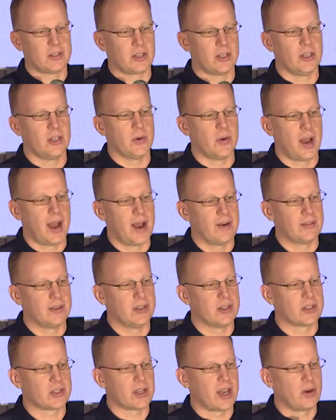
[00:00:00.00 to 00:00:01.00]
that you have, and
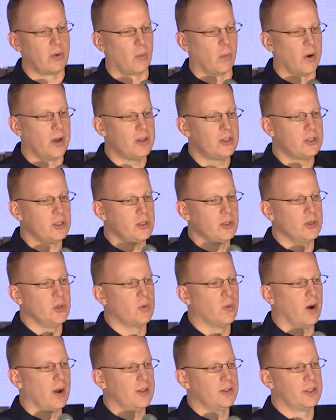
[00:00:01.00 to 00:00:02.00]
decide what do you
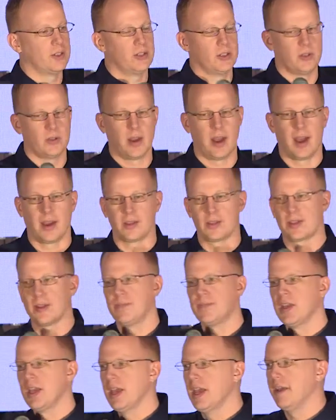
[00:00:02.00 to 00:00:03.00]
want to do next.
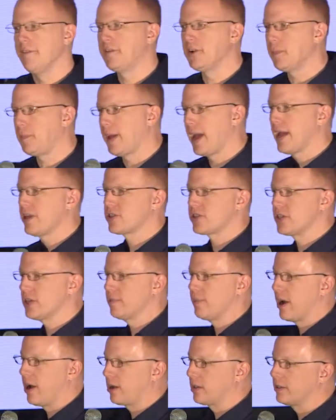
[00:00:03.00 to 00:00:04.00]
If you're passionate
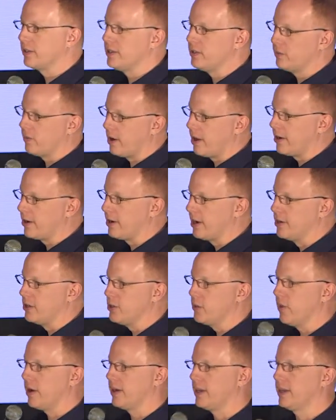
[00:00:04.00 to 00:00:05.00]
about clean water and you
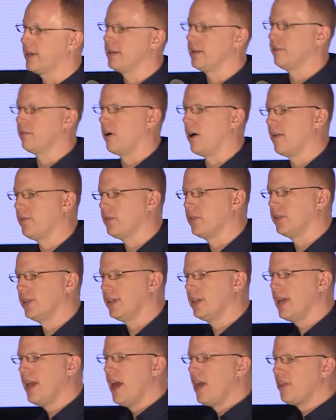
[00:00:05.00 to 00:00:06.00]
want to get involved with
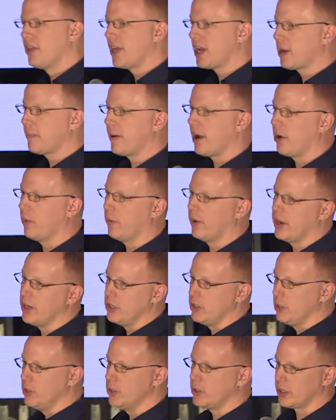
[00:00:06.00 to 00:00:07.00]
it, think about what
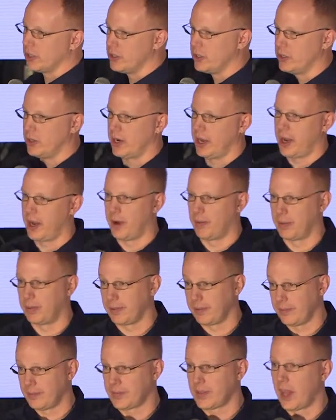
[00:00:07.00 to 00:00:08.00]
you can do to help
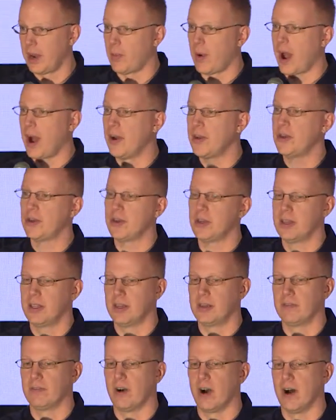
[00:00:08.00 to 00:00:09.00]
and how you can get
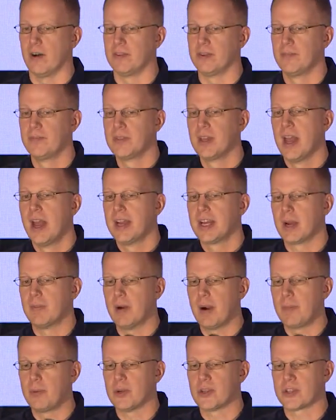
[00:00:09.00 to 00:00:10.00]
involved. Come
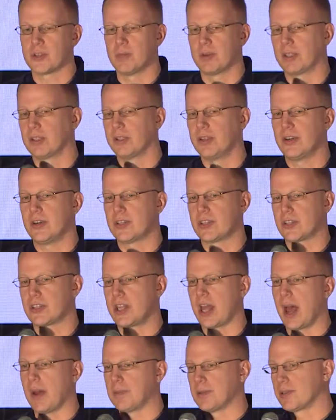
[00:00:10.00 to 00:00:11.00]
up with some clear
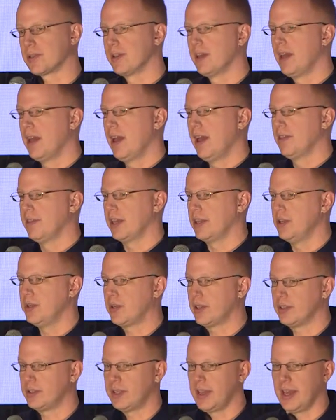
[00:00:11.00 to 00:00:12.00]
steps that you
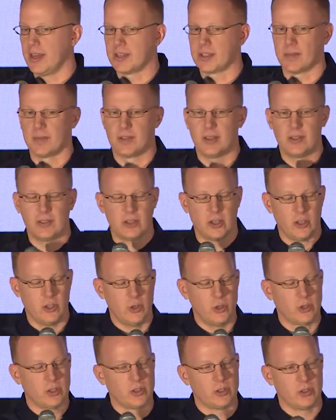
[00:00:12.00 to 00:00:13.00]
can take, some things that
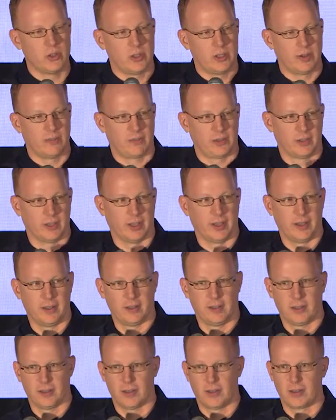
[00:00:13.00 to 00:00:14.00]
you can do differently,
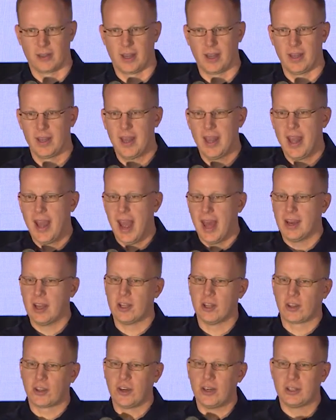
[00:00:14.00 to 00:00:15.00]
okay? And then the
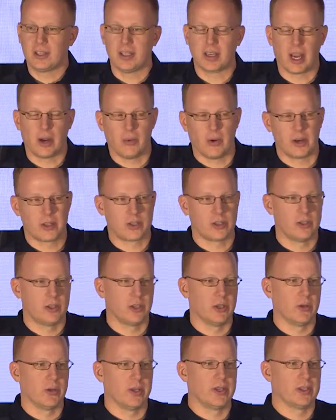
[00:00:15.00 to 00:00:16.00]
third thing I want you to
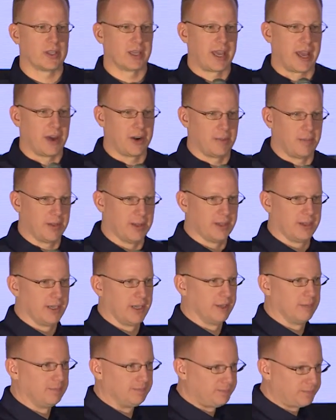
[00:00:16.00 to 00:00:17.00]
do is accountability.
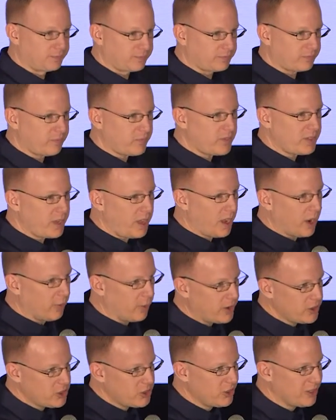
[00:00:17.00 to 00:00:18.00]
I
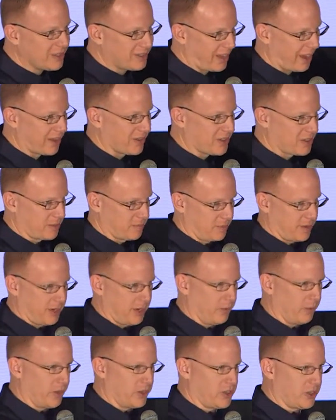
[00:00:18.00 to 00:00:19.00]
want you to tell somebody
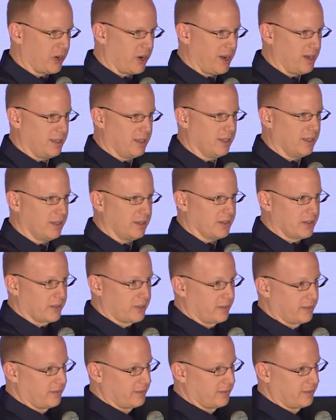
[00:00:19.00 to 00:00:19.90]
what your idea is.